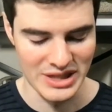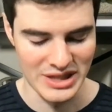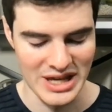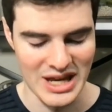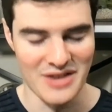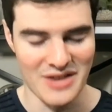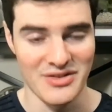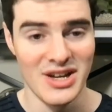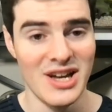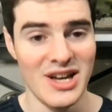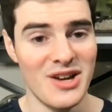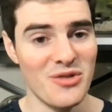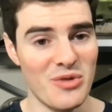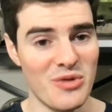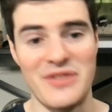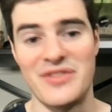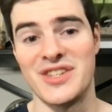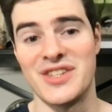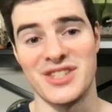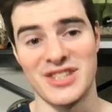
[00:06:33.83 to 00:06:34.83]
They have
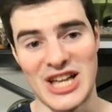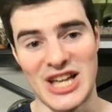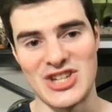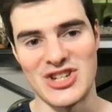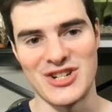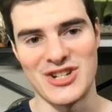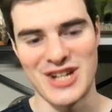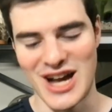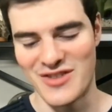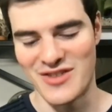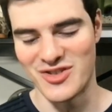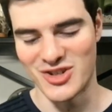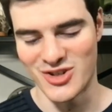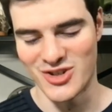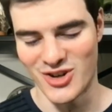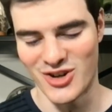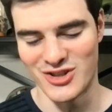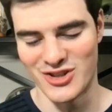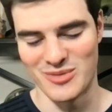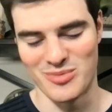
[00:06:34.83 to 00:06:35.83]
Ravens legend Dalvin
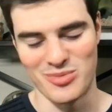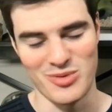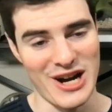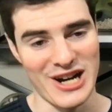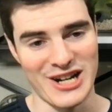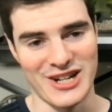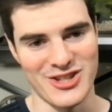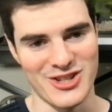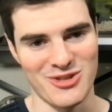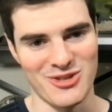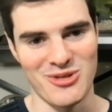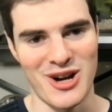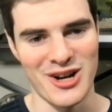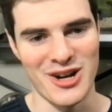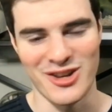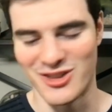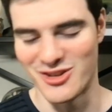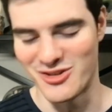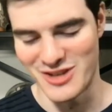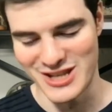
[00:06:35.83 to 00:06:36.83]
Cook on the practice squad,
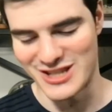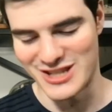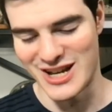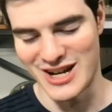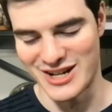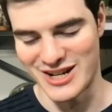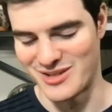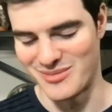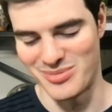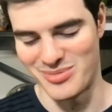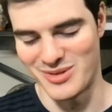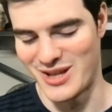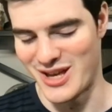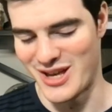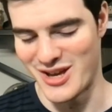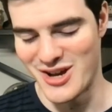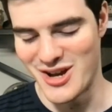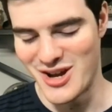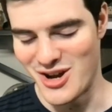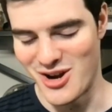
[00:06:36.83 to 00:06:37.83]
although he's not going to
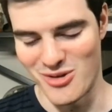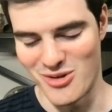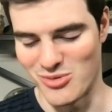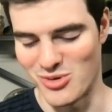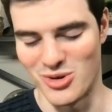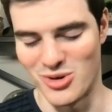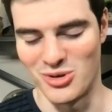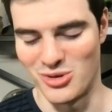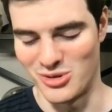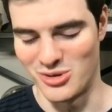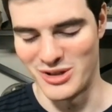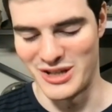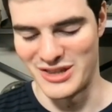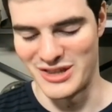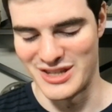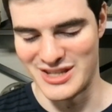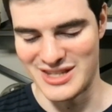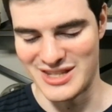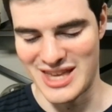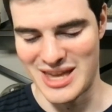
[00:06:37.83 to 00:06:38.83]
play a role in
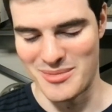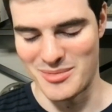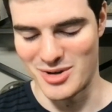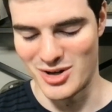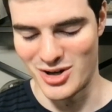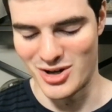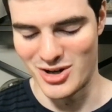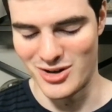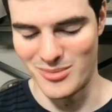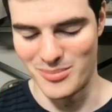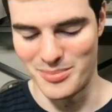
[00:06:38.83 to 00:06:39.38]
this game at all.